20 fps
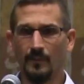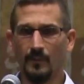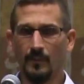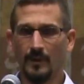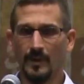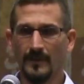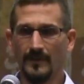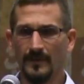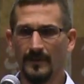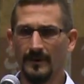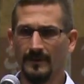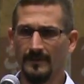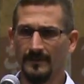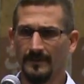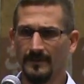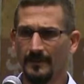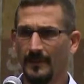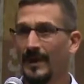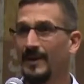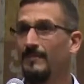one of the
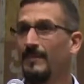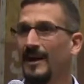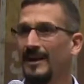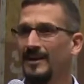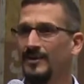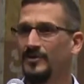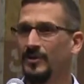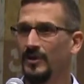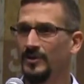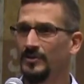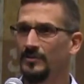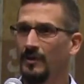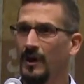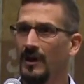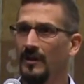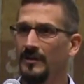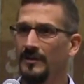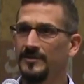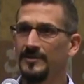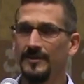Phragmites
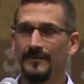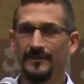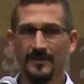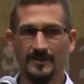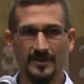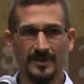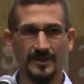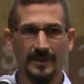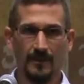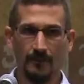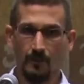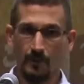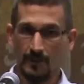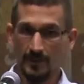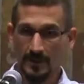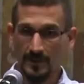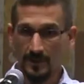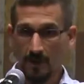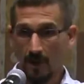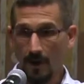australis, if you see that
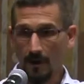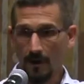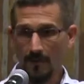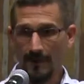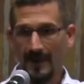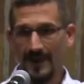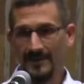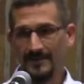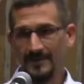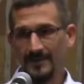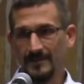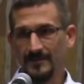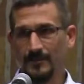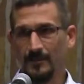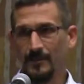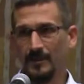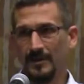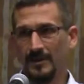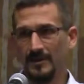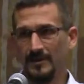really tall grass that's
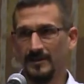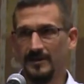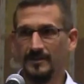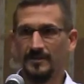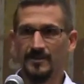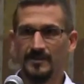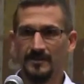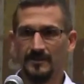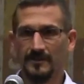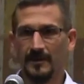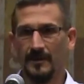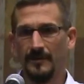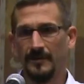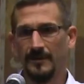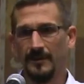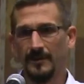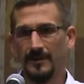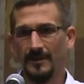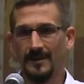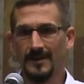growing in the ditches around
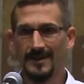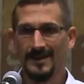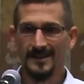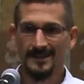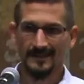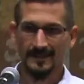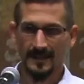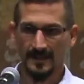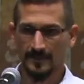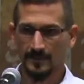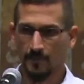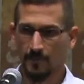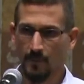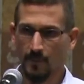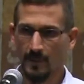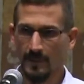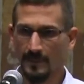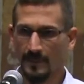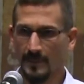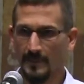here, that's
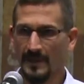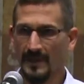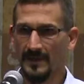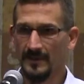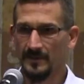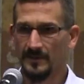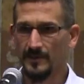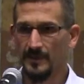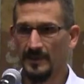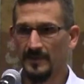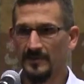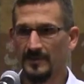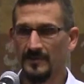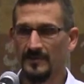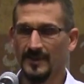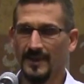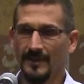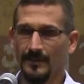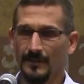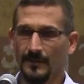one of the main species
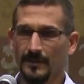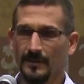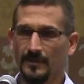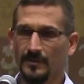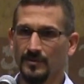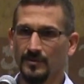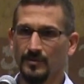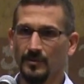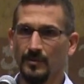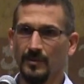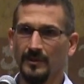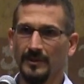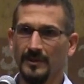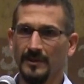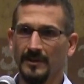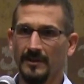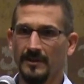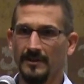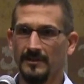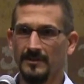that we're controlling,
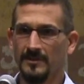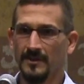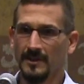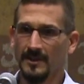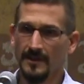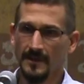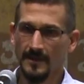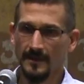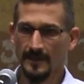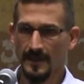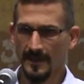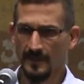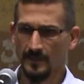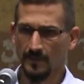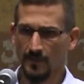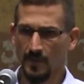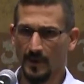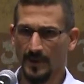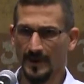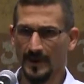and
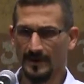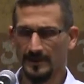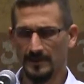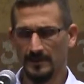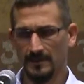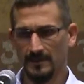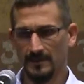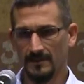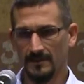that's one that